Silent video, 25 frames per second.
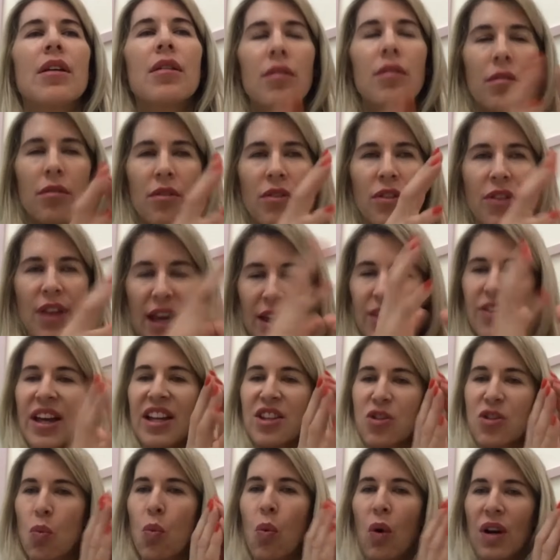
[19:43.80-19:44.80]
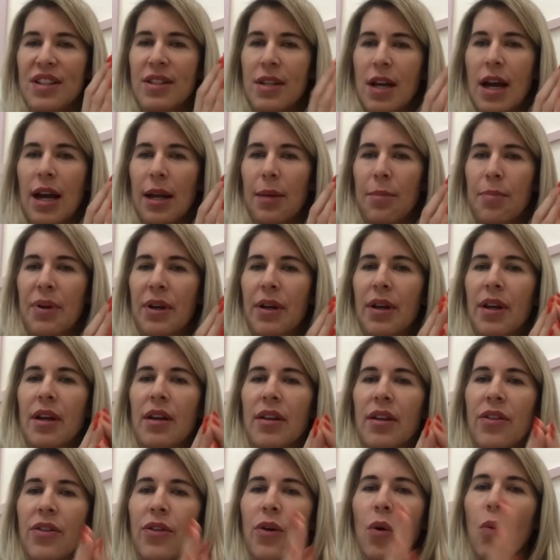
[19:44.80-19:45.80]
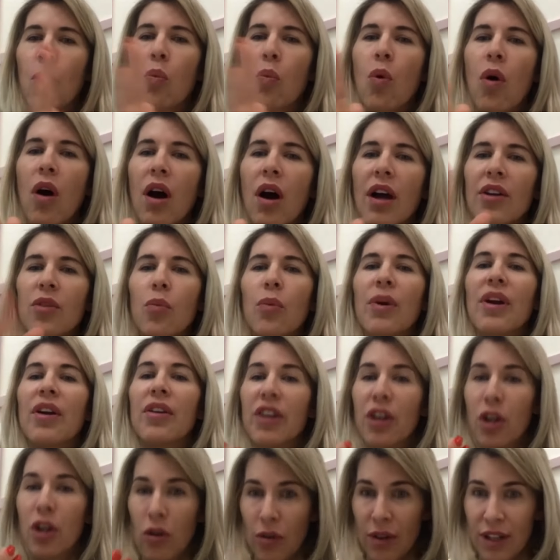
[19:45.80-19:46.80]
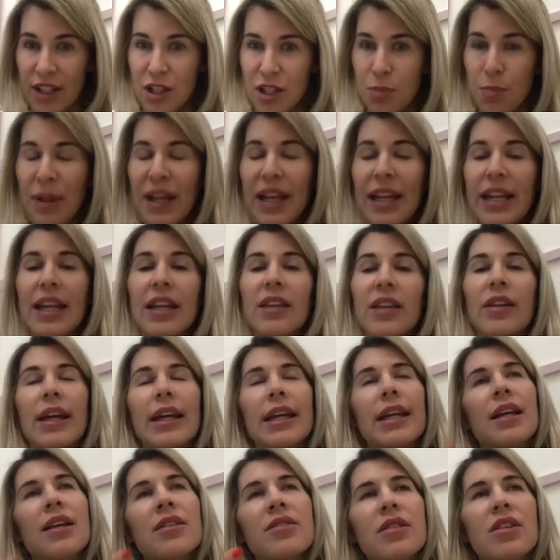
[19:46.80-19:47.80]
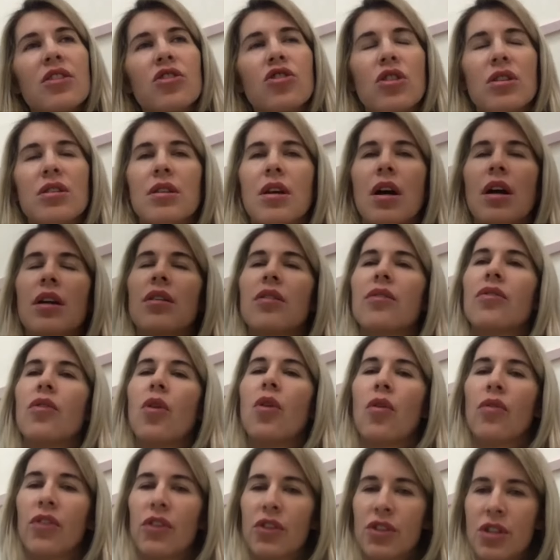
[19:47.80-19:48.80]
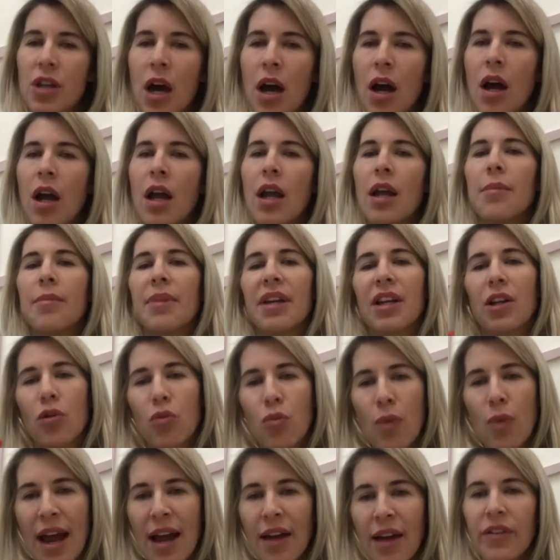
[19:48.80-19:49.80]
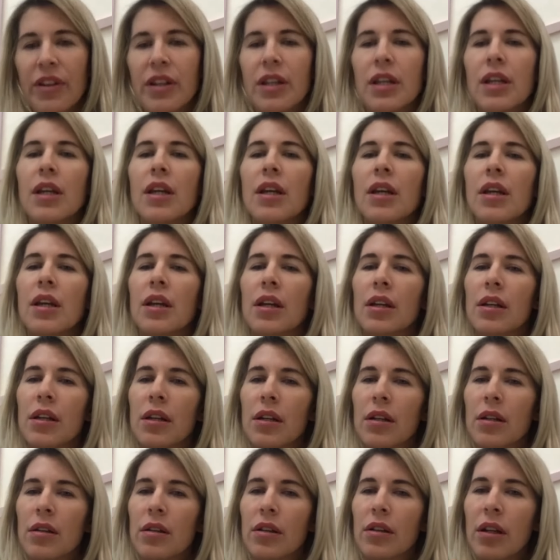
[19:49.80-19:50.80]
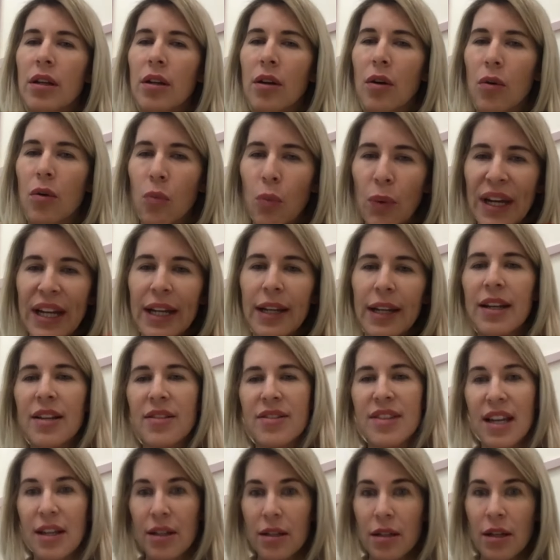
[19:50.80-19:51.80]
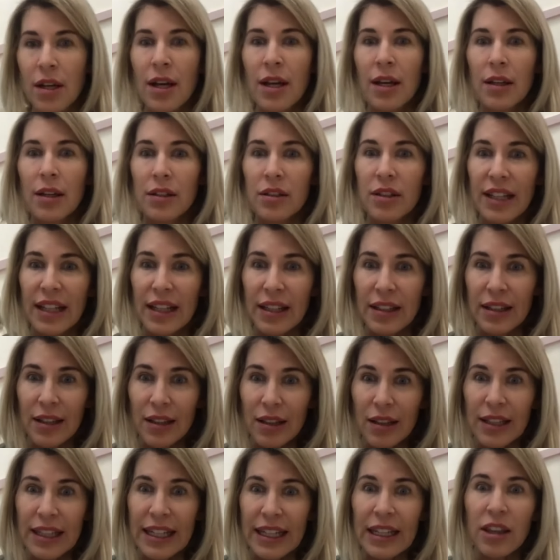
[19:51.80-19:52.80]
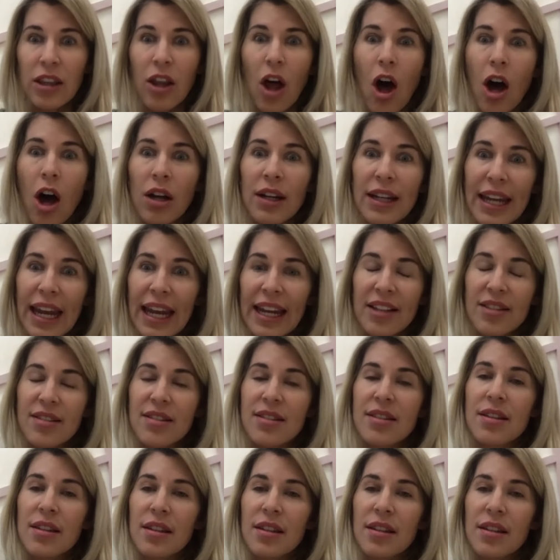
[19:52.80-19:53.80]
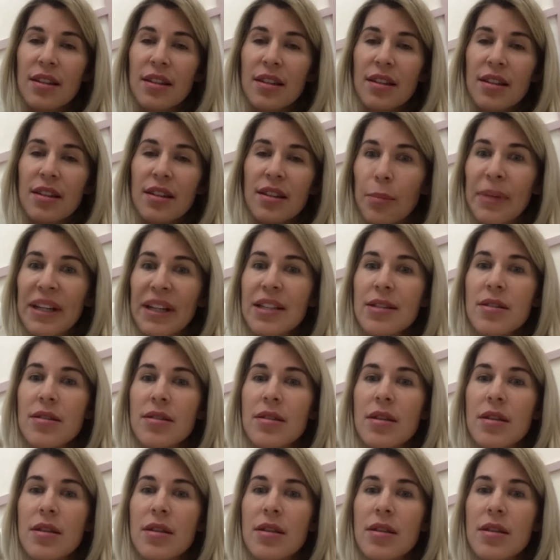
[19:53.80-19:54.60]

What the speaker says: That's one type. The one where you're explaining, like, is it just kind of over time and gravity and, weakness that elongates the ligaments?